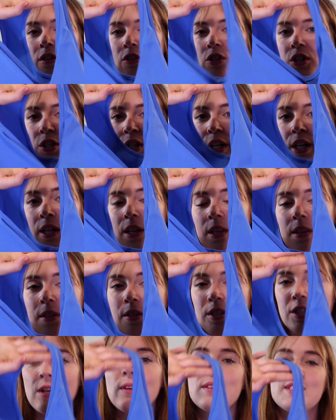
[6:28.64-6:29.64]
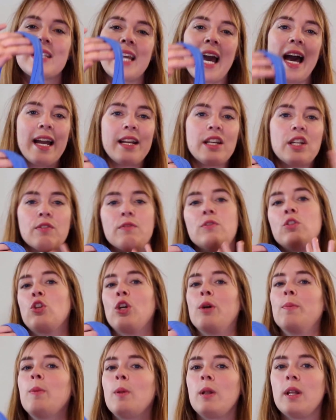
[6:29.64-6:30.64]
underneath. So it's kind of
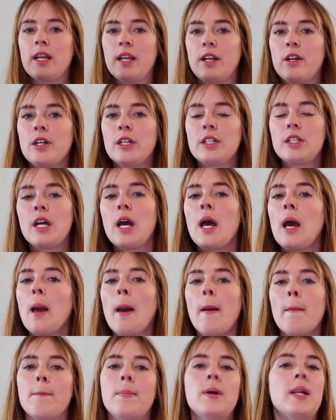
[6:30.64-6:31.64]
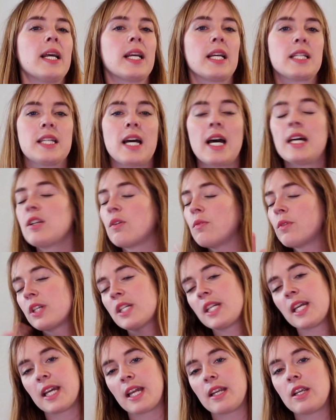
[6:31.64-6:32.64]
triple layered. But like I said, I don't want
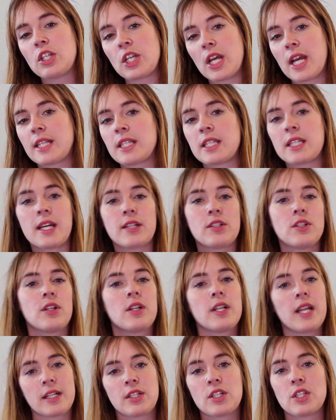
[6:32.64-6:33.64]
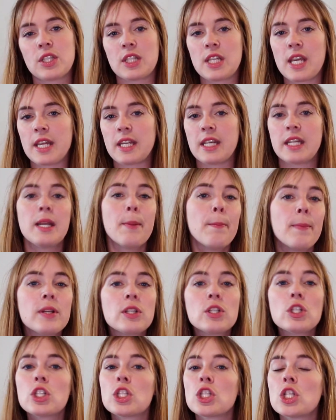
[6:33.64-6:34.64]
to take any chances. I do not like to see any
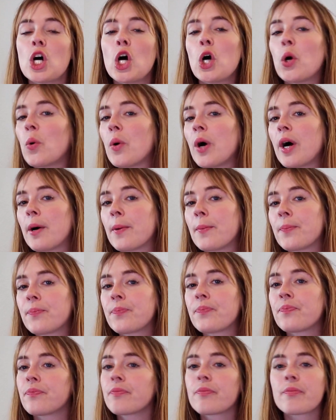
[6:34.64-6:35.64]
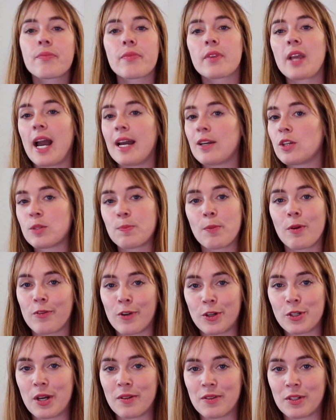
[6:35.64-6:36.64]
nippage, so I just
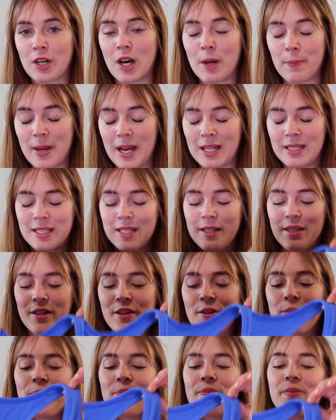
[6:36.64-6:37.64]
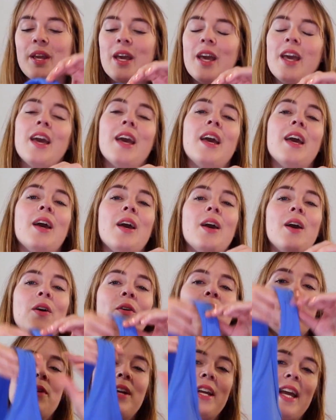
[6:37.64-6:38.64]
prefer to have the cup pads in there.
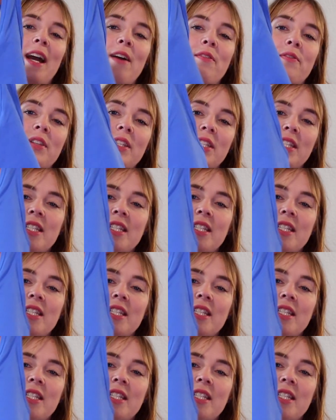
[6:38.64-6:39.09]
We have this